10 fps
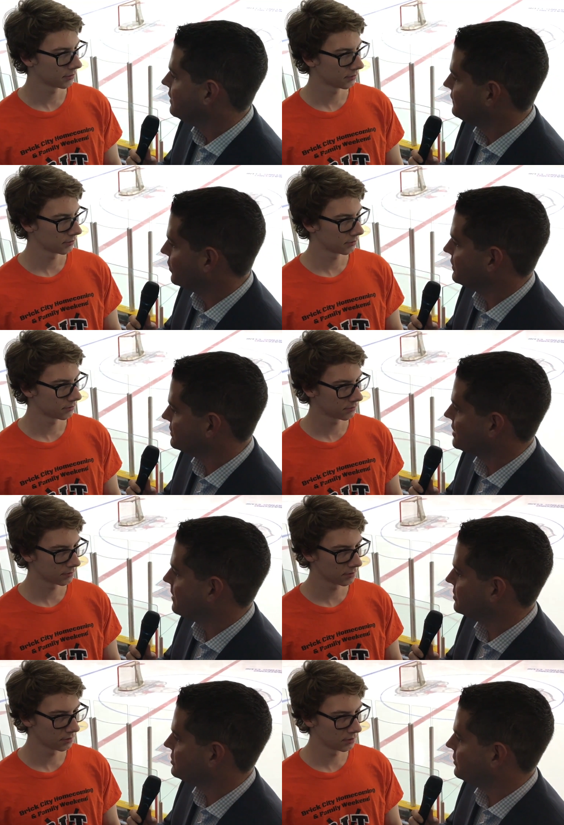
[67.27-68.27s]
Speaker 1: for this
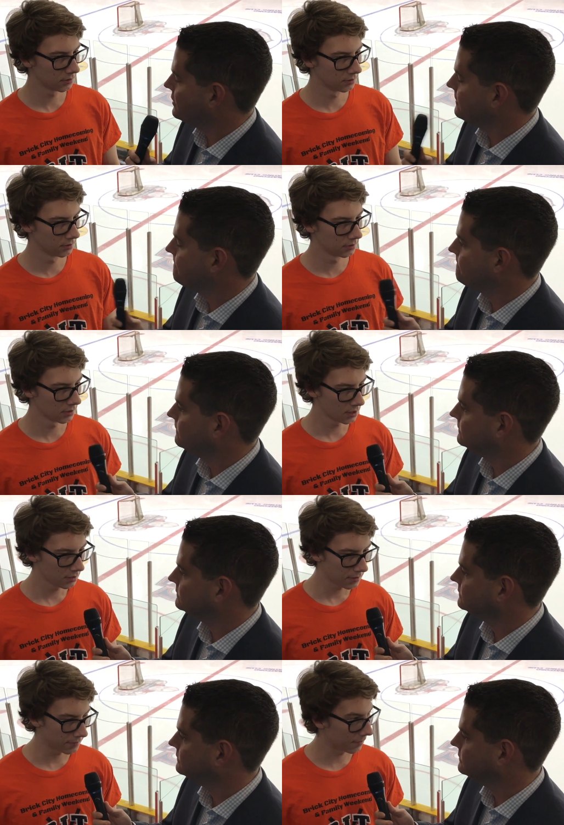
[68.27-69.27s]
opportunity.
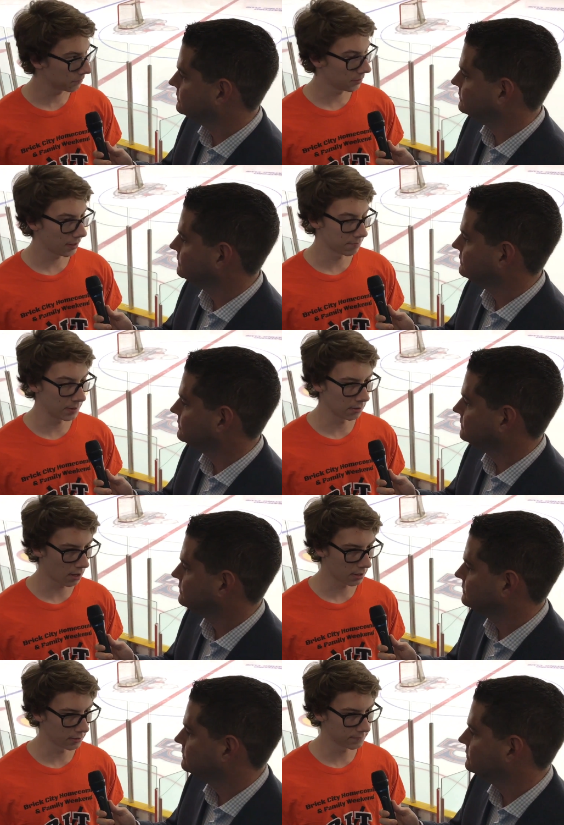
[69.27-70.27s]
Speaker 2: They've definitely given me a
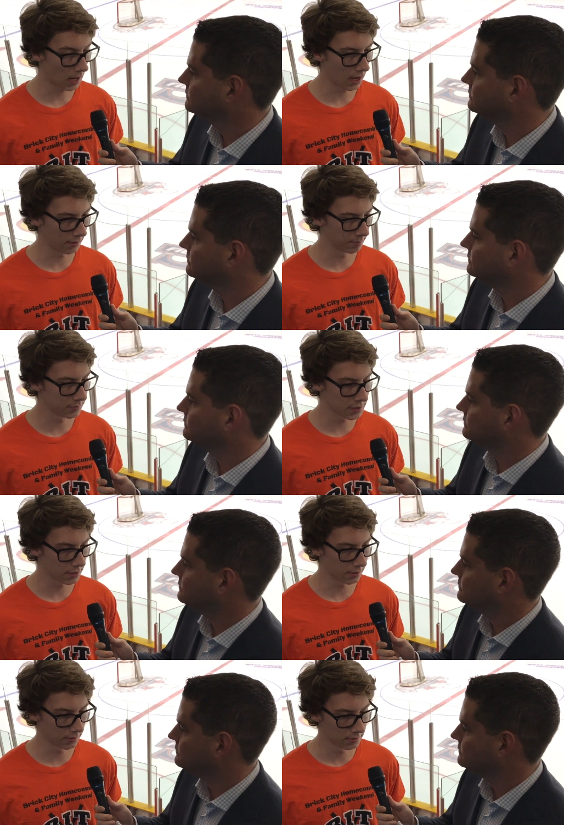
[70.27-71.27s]
lot of time
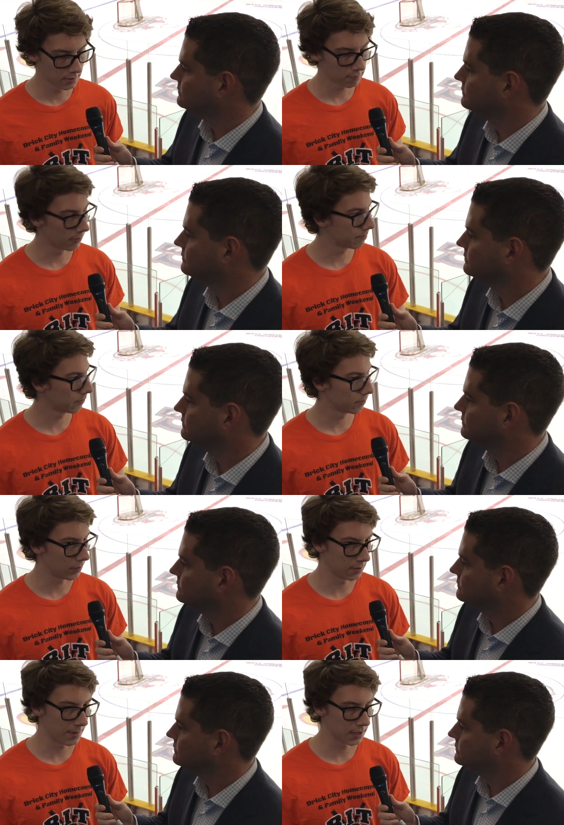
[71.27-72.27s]
to with
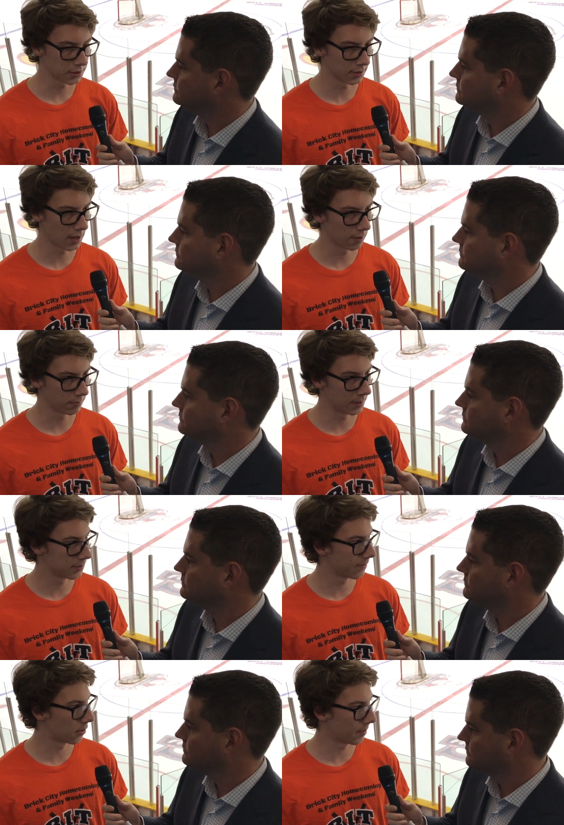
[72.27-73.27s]
being patient, helping me
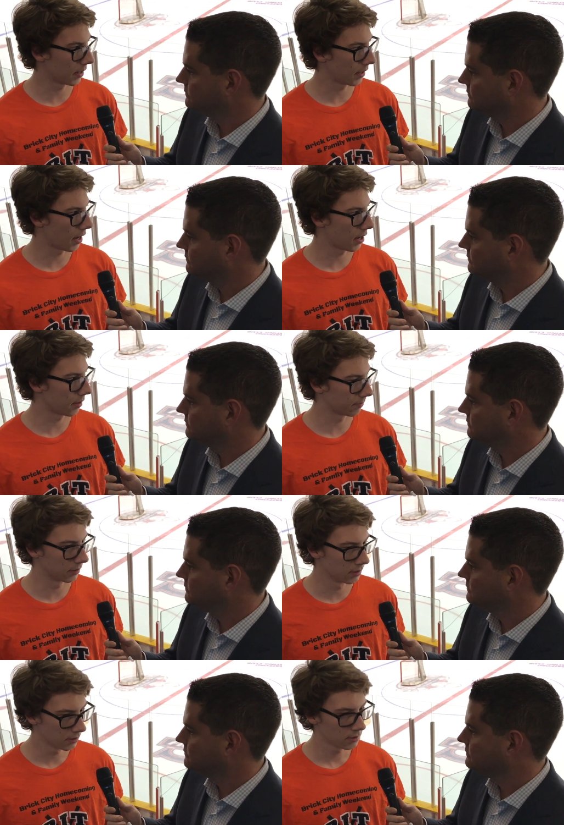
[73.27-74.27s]
develop my game and
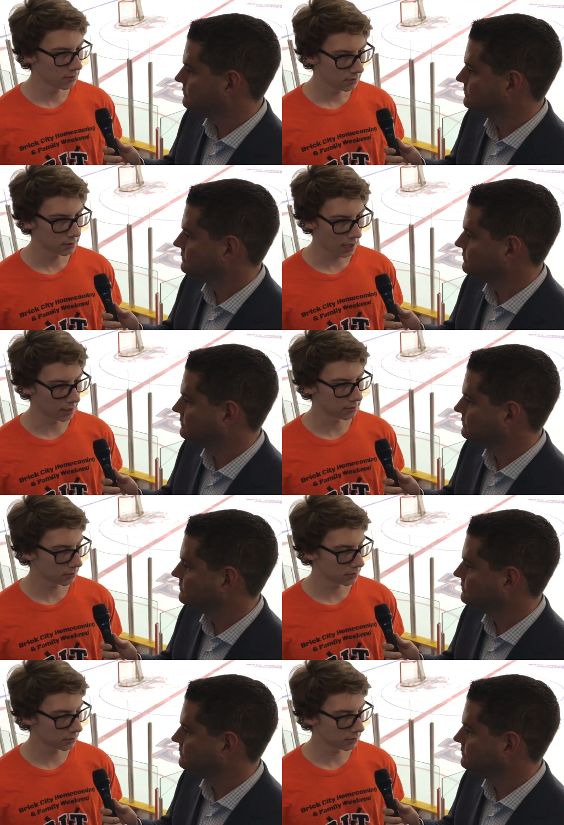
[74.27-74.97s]
get